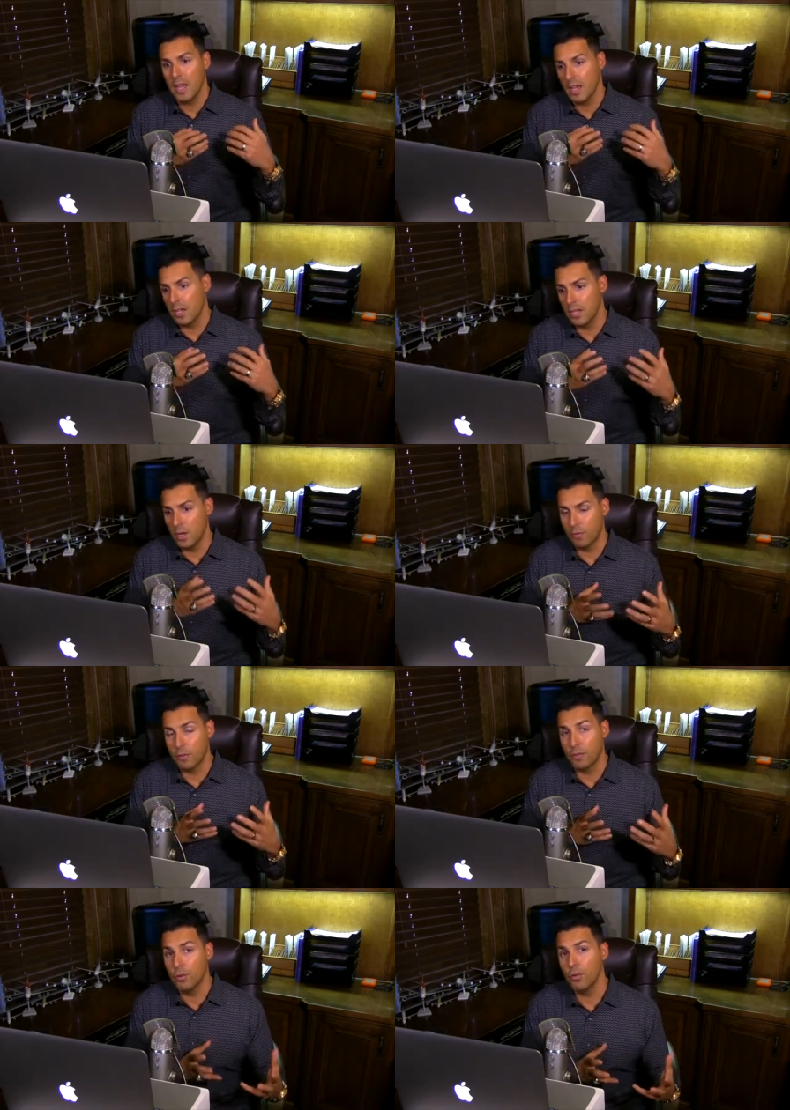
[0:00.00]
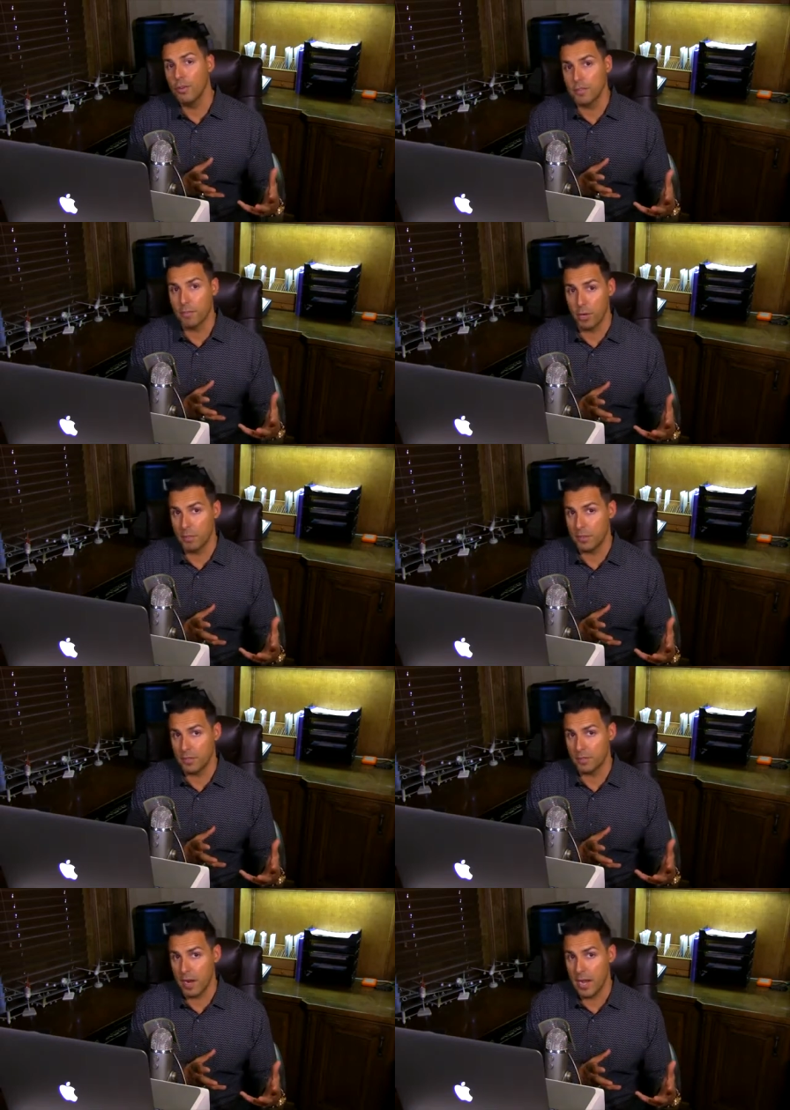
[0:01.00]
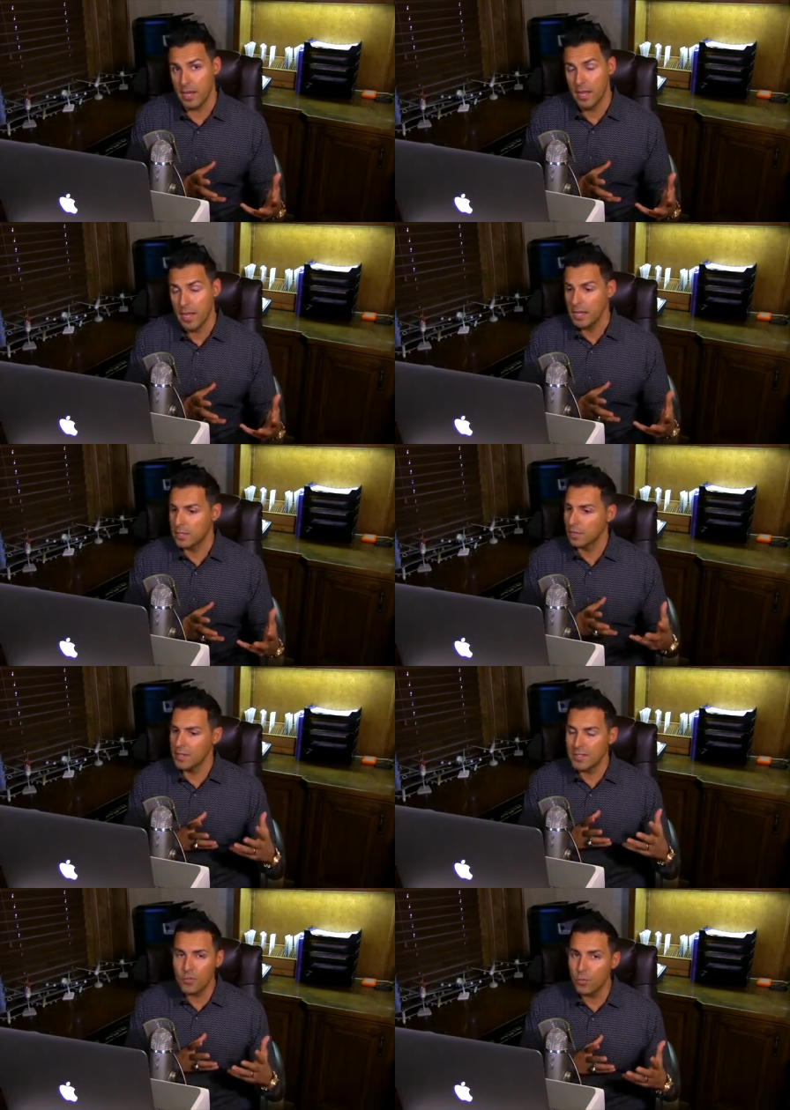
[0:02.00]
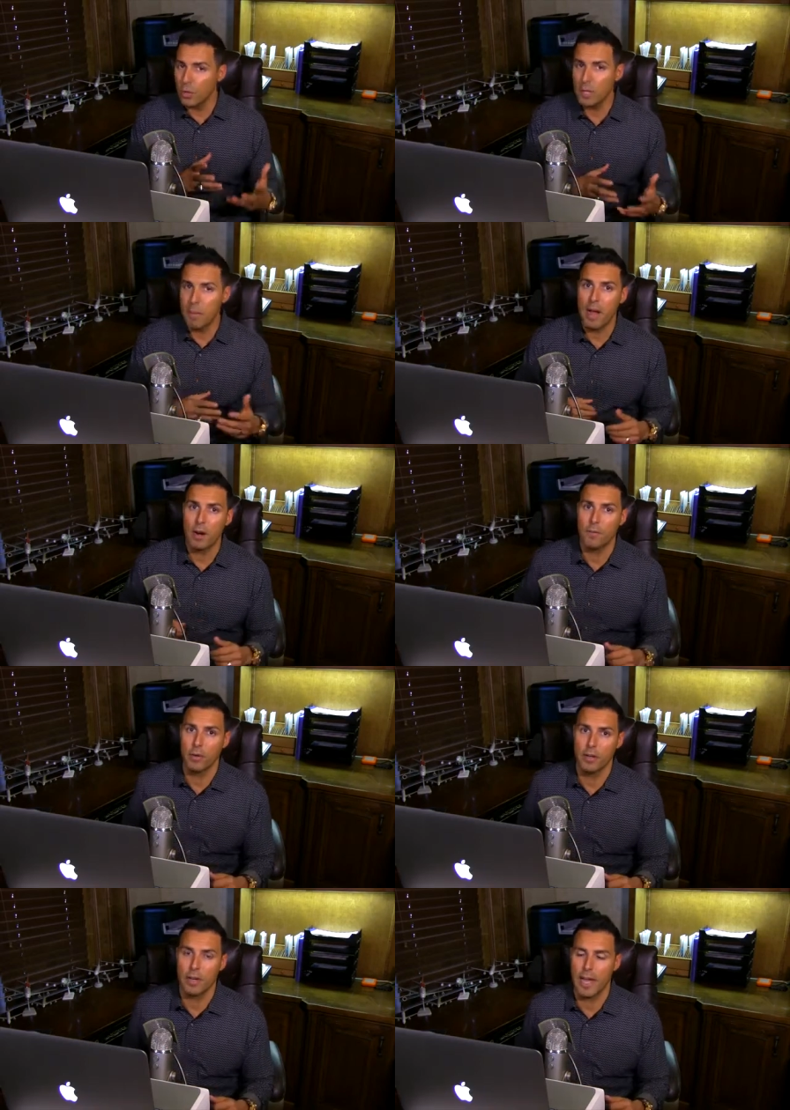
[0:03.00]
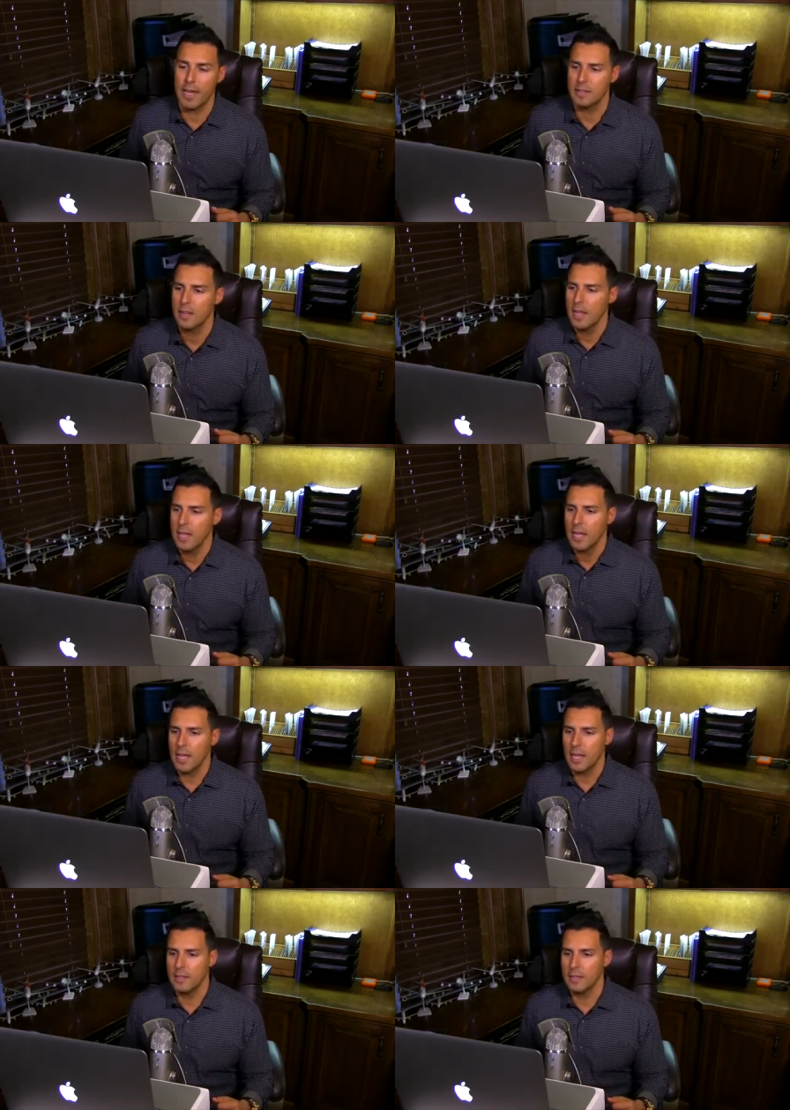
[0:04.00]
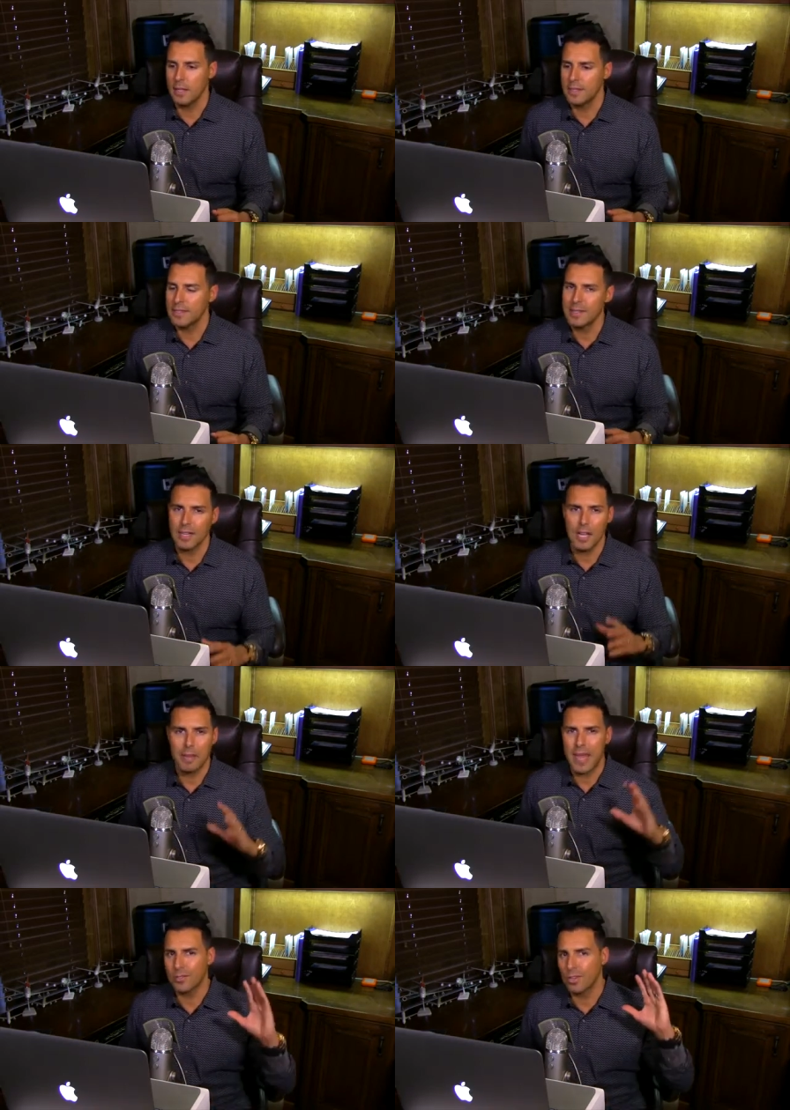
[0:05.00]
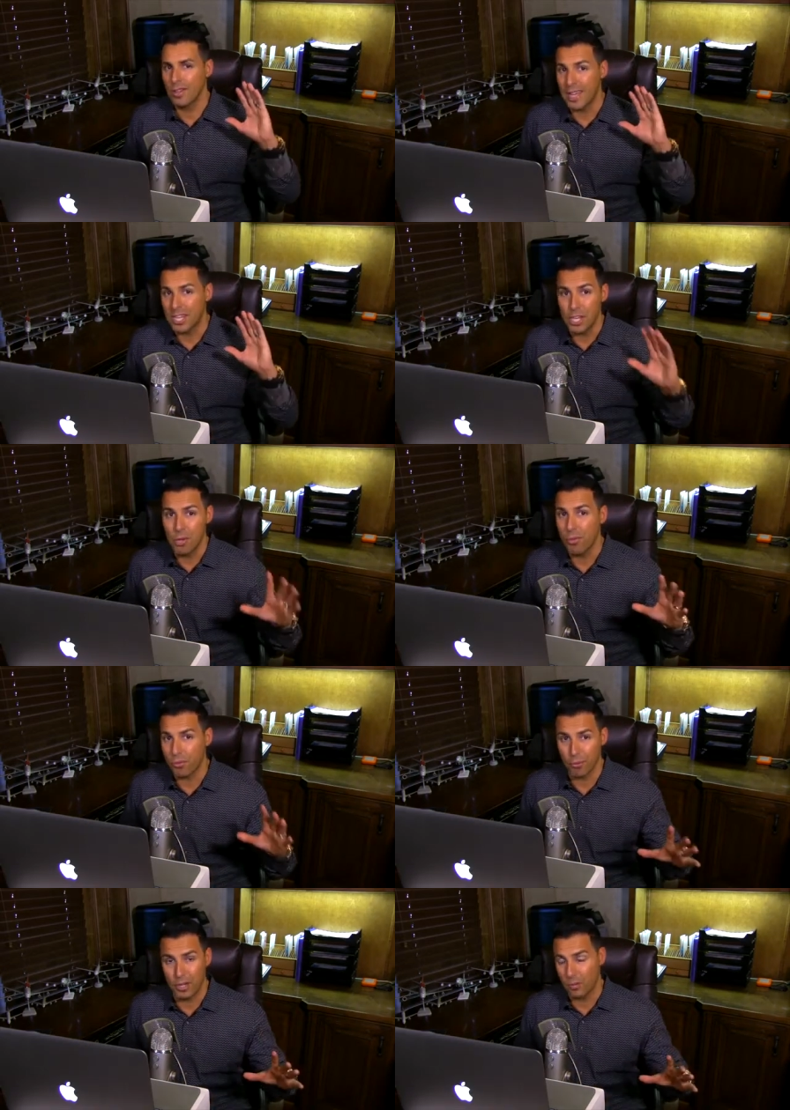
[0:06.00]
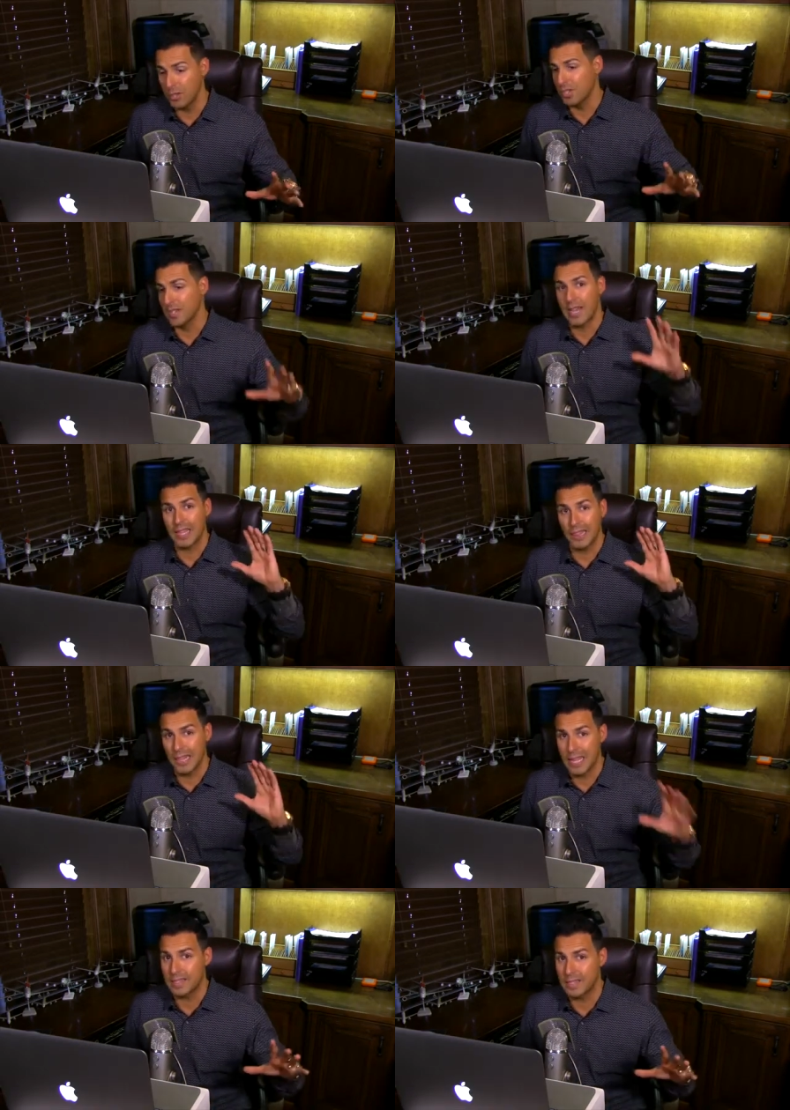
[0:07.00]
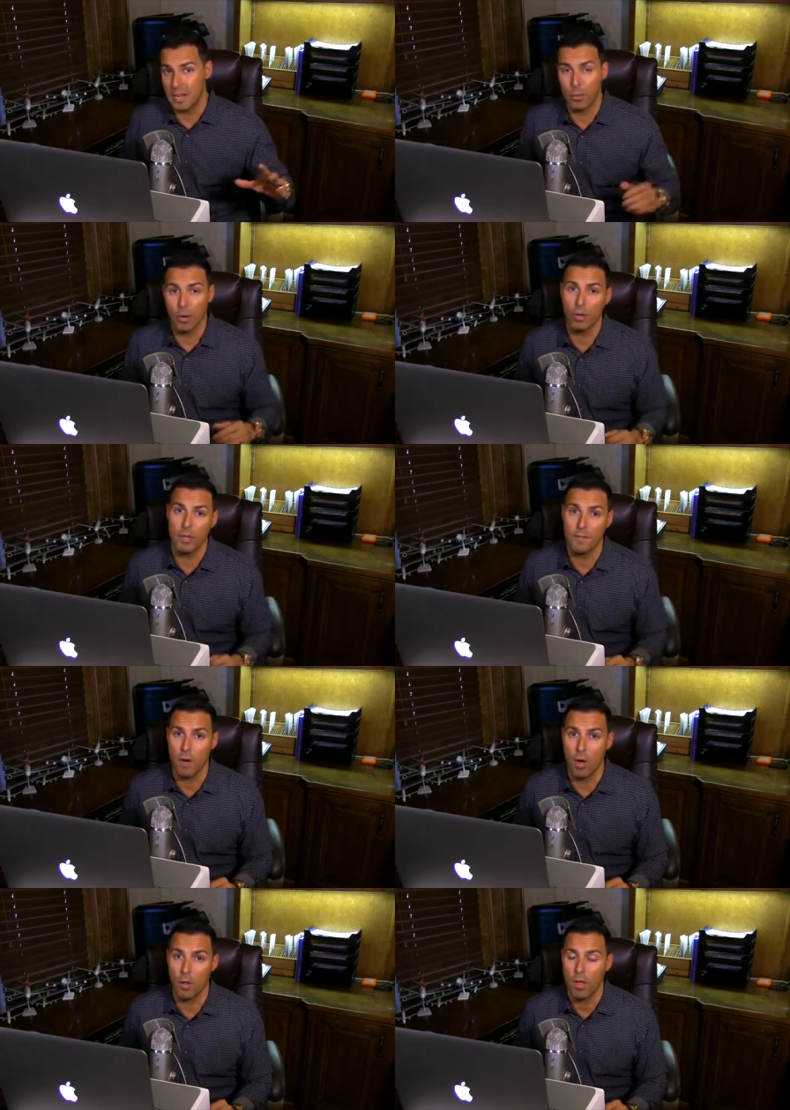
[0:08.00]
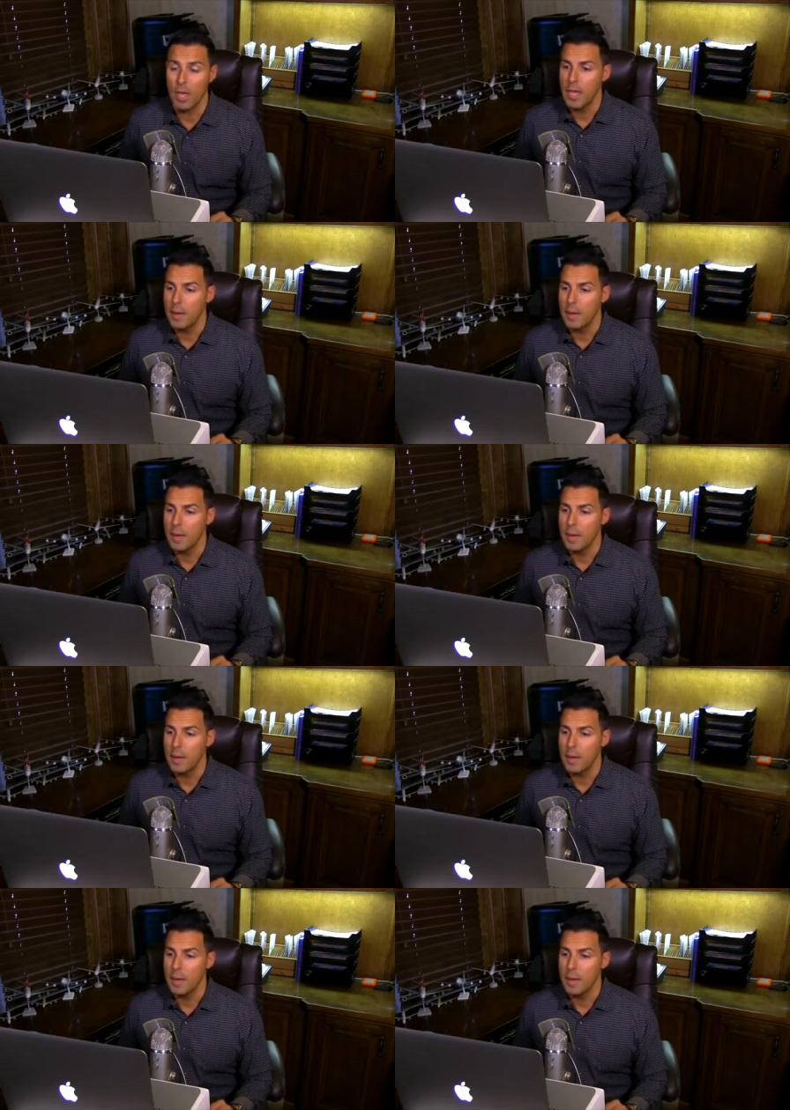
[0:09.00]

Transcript: for tourism purposes, right? And so this is really powerful here, guys. And this isn't coming out till like Q3, which is like late summer, early fall.